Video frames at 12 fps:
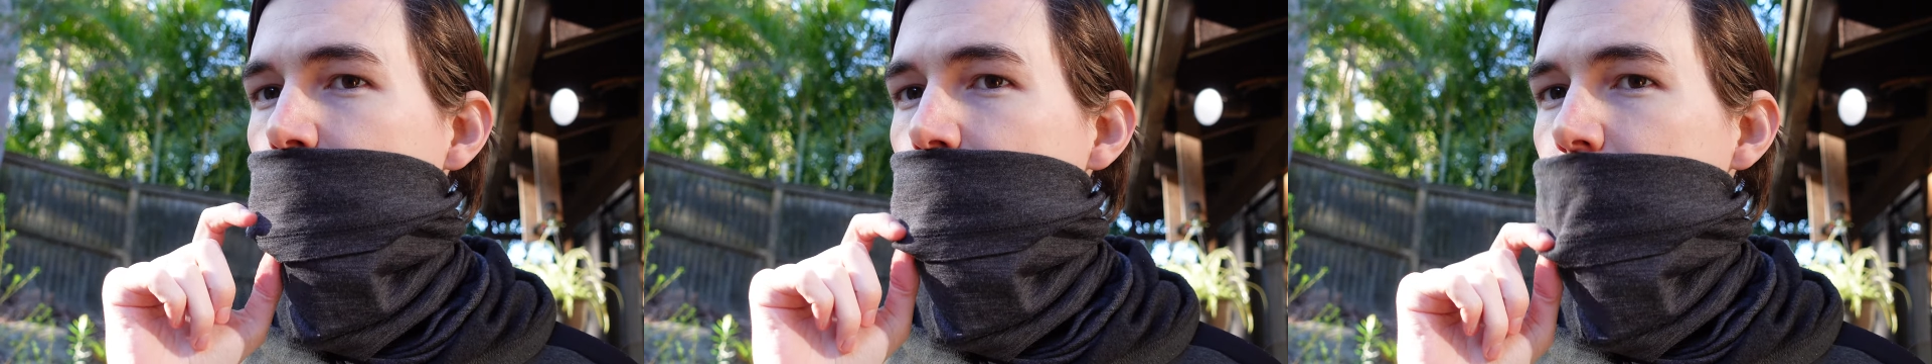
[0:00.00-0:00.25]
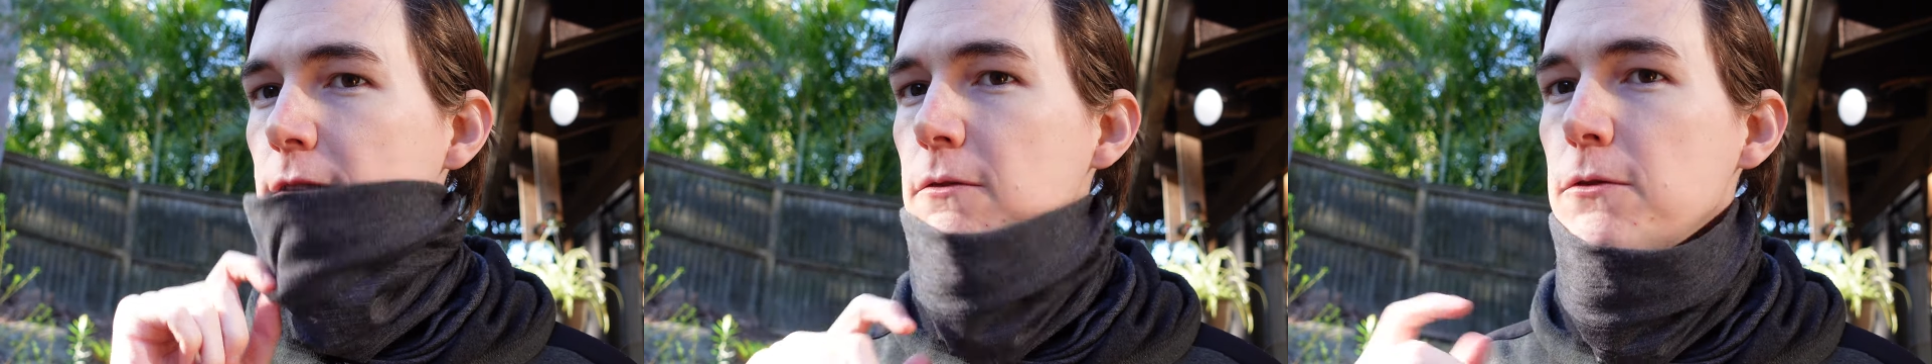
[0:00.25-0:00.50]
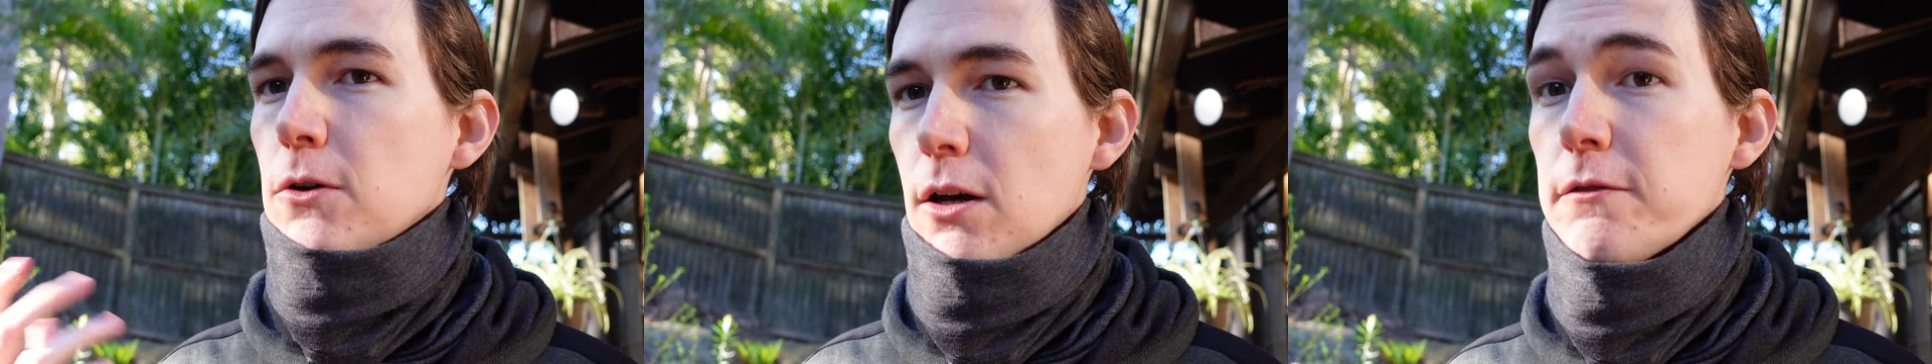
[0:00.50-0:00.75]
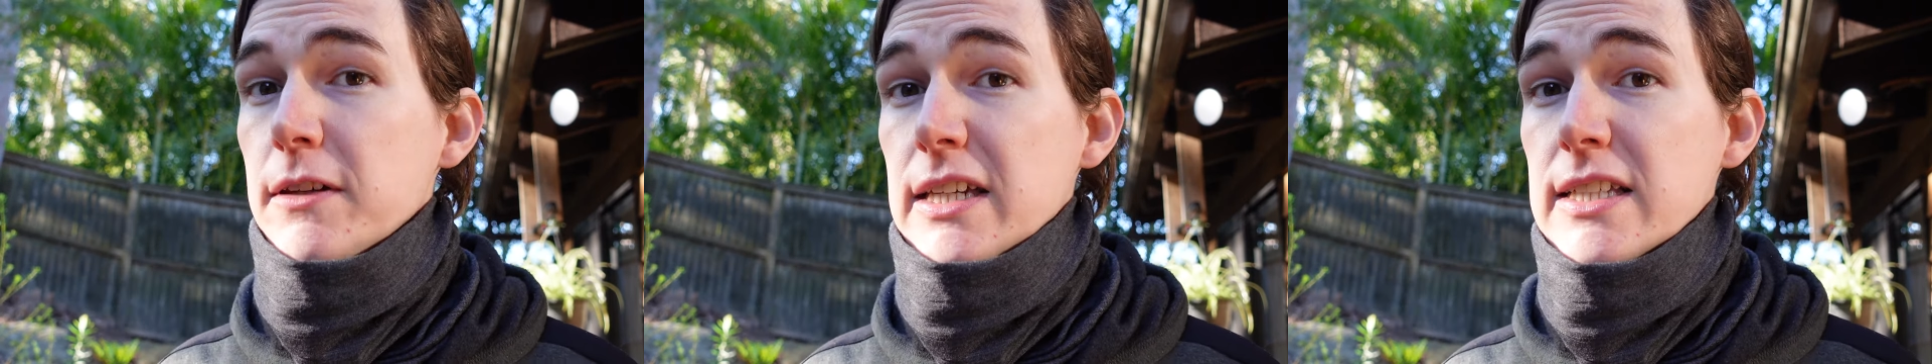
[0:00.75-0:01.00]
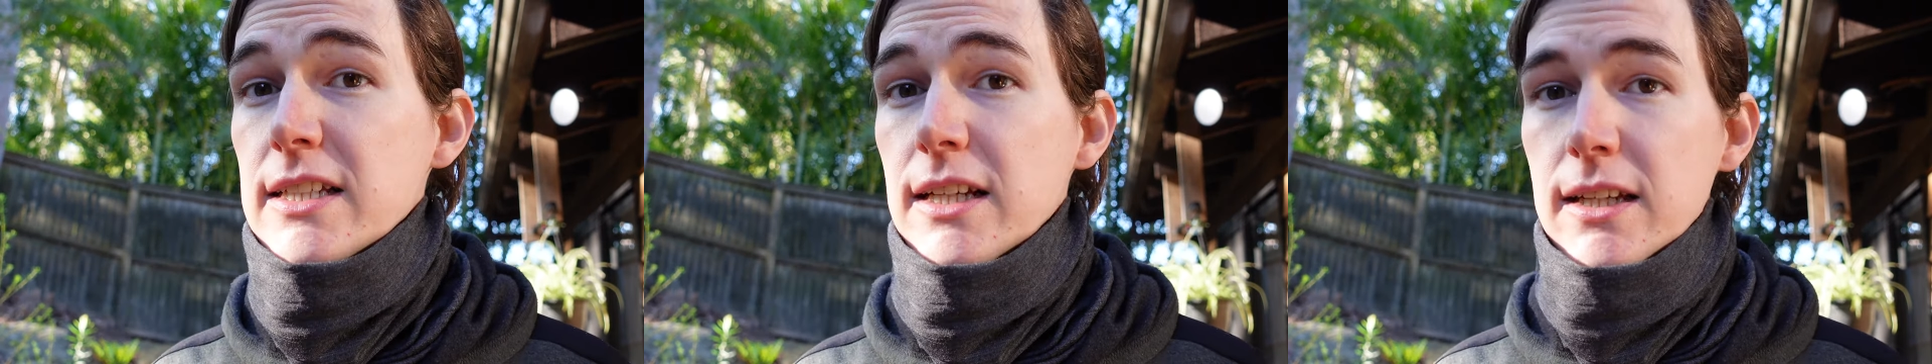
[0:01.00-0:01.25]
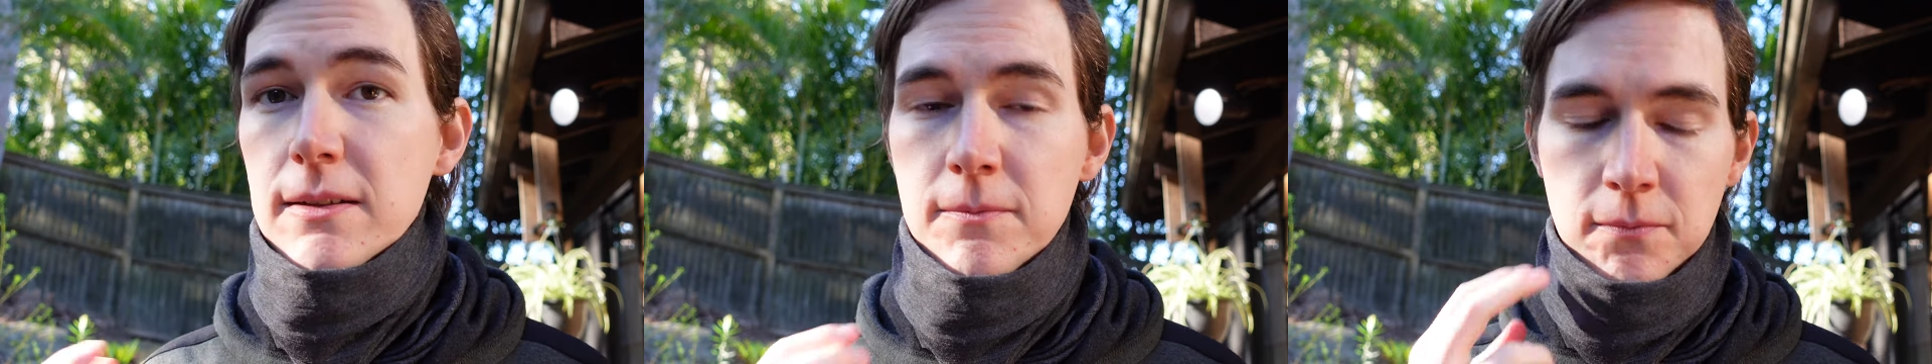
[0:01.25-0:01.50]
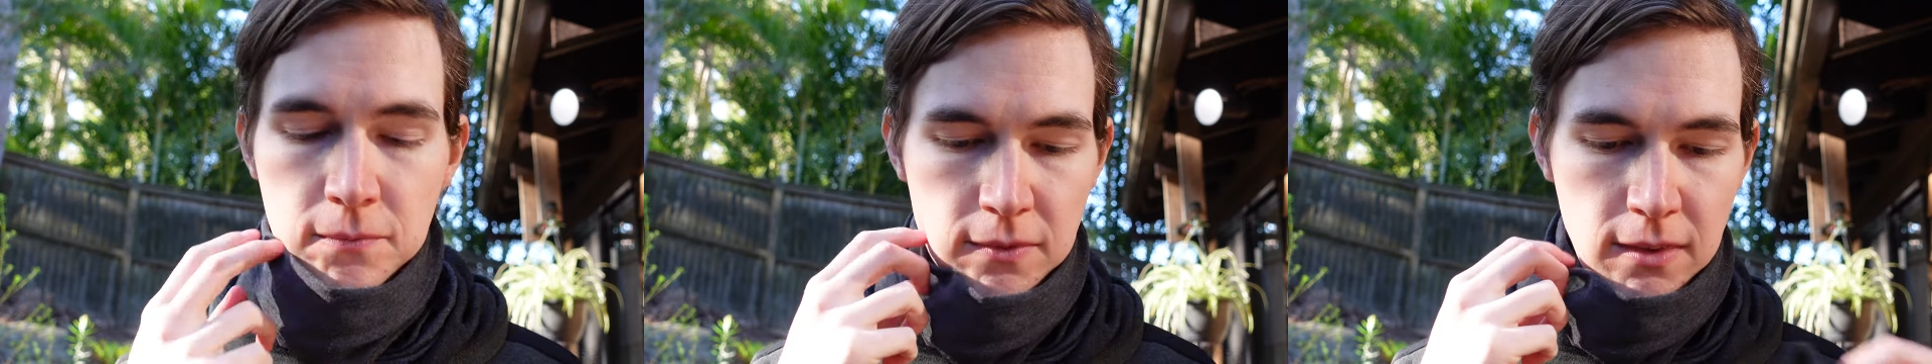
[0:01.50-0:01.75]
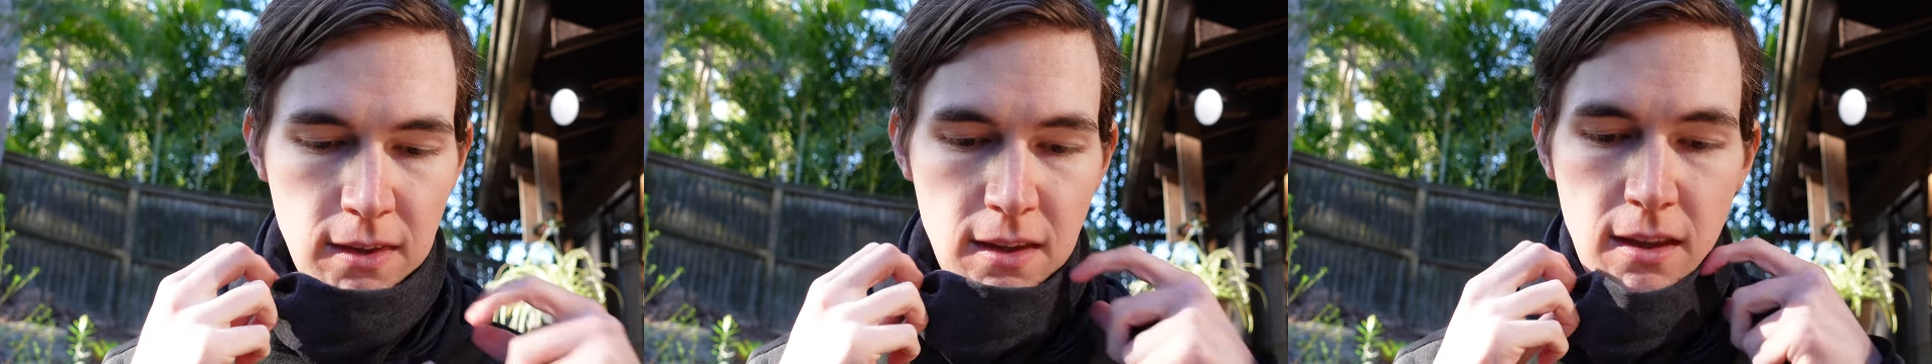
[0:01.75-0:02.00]
down and fall off easily.
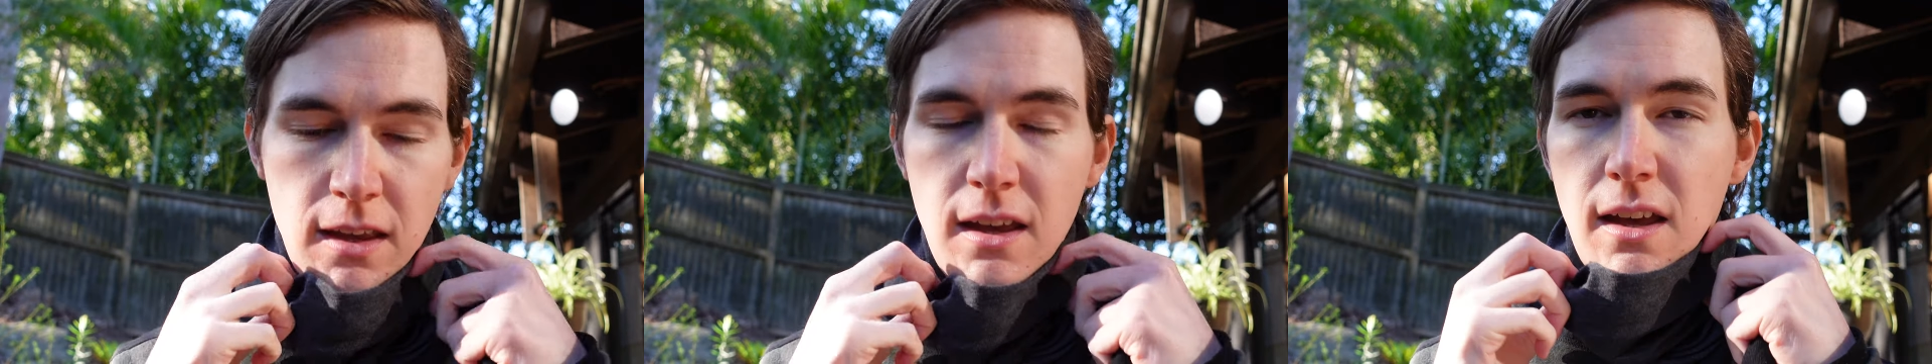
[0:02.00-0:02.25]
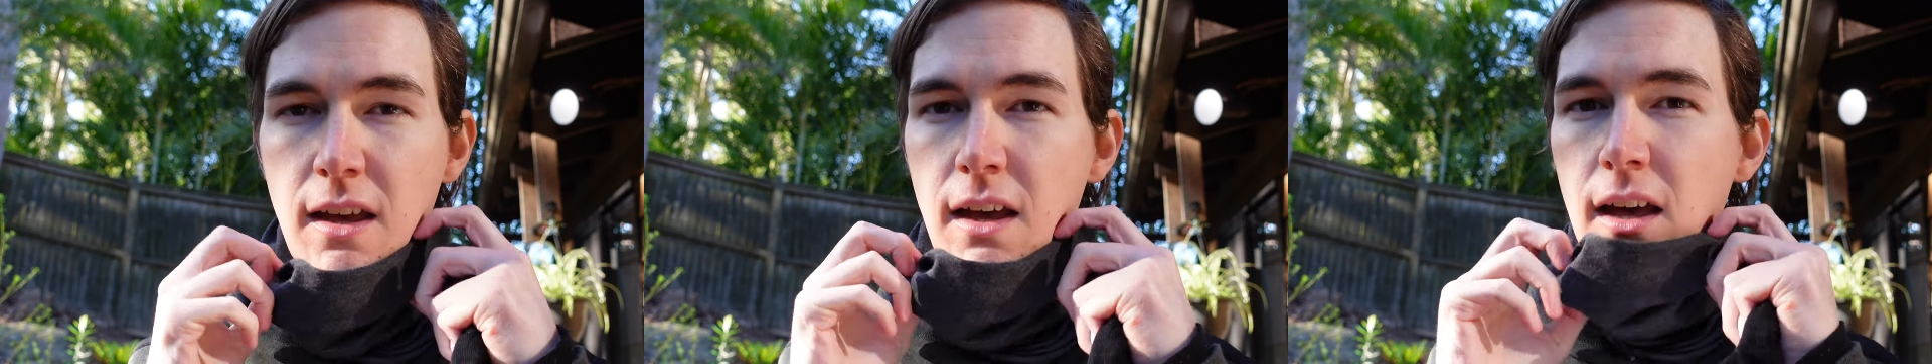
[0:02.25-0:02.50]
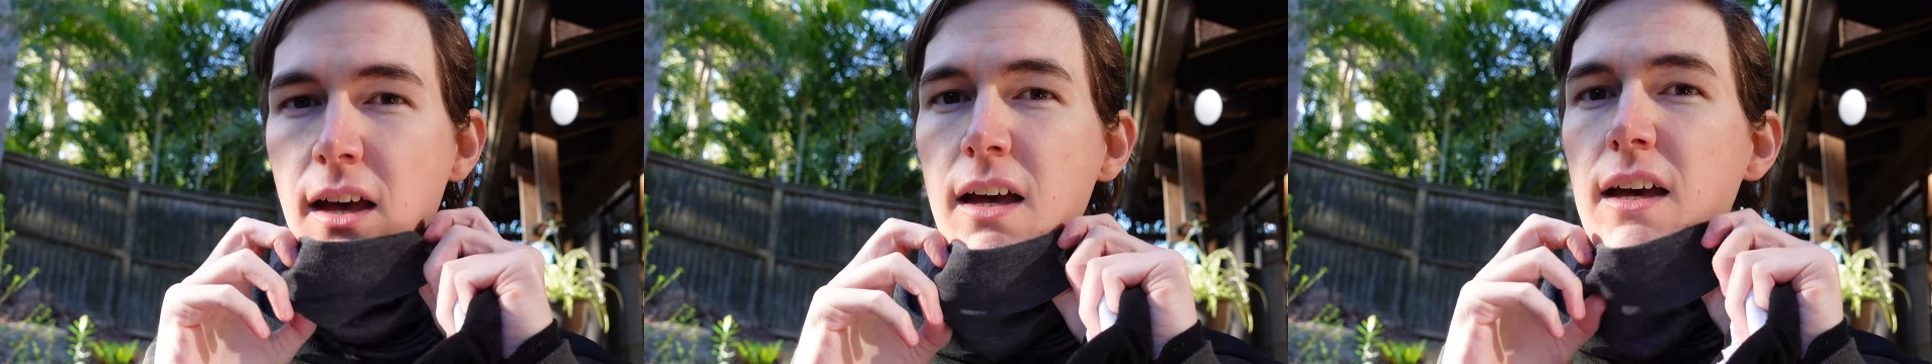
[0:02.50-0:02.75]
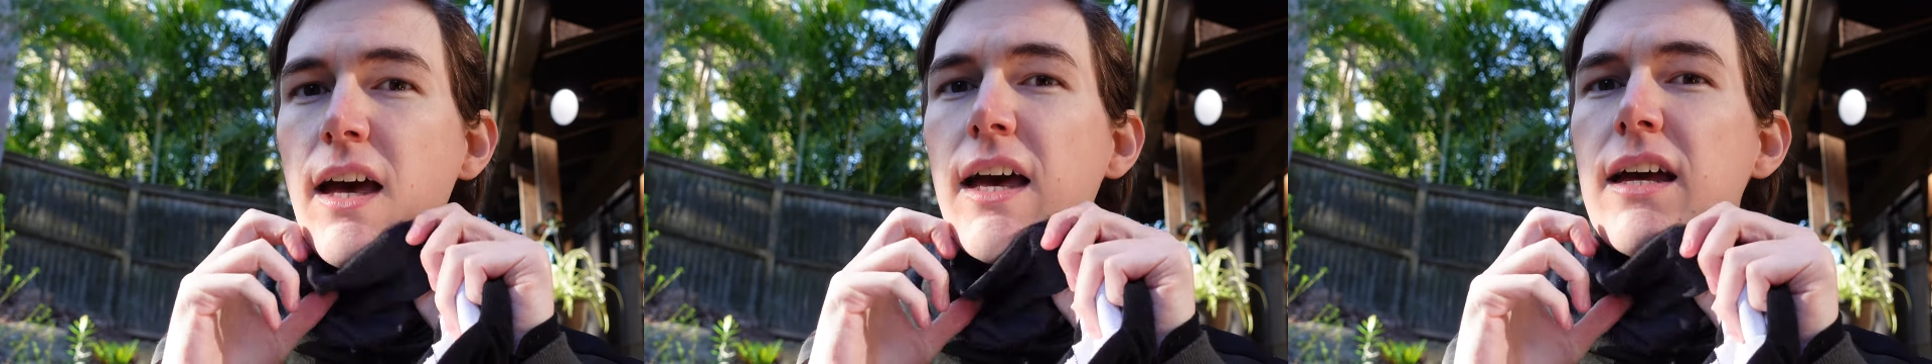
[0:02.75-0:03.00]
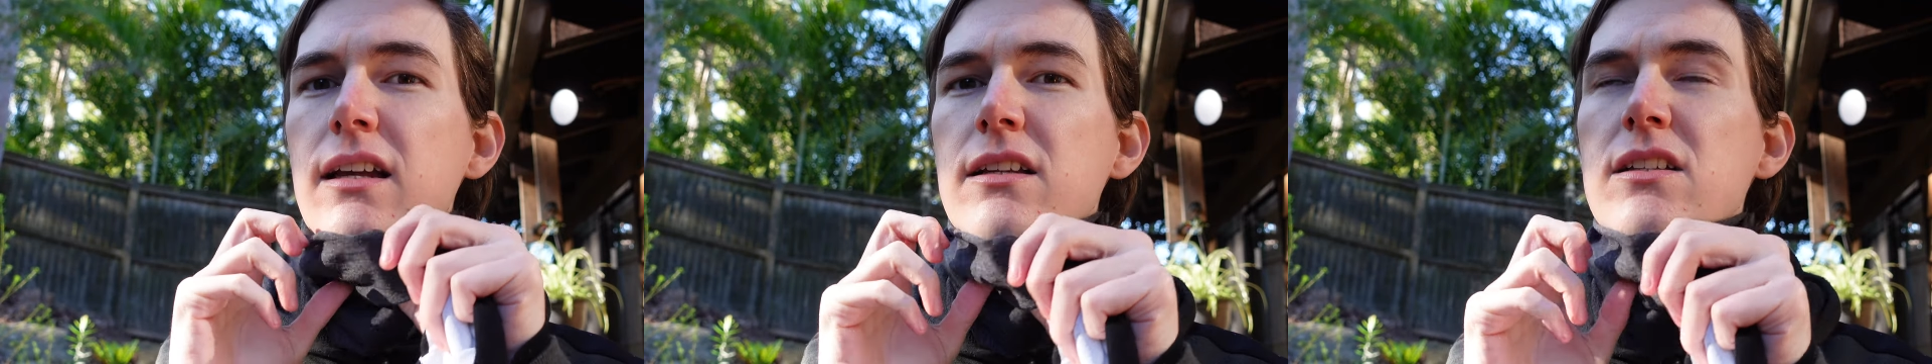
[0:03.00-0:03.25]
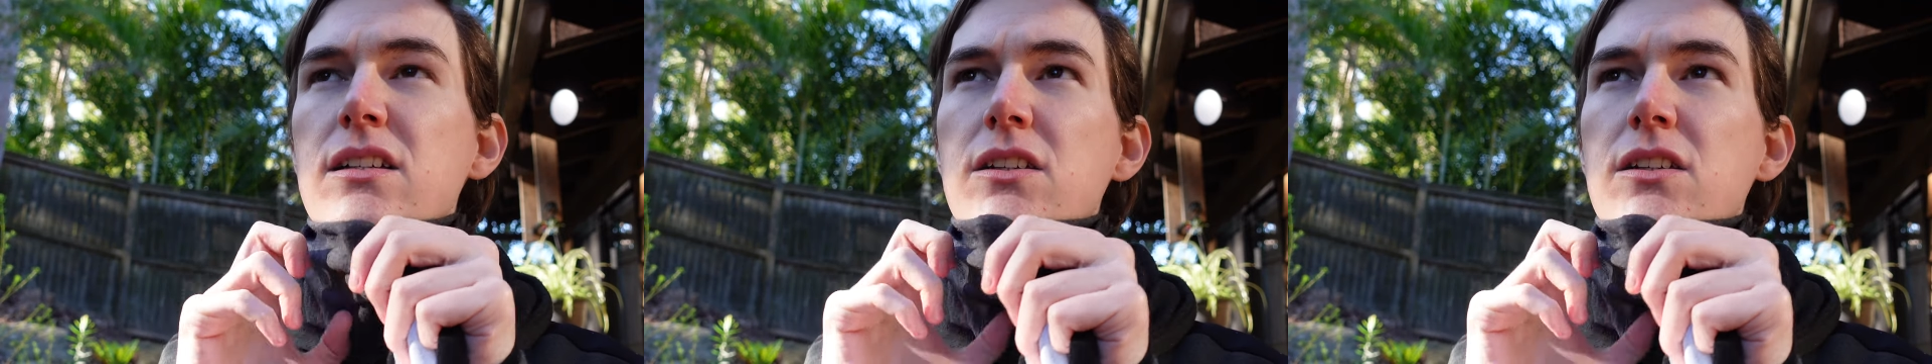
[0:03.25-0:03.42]
And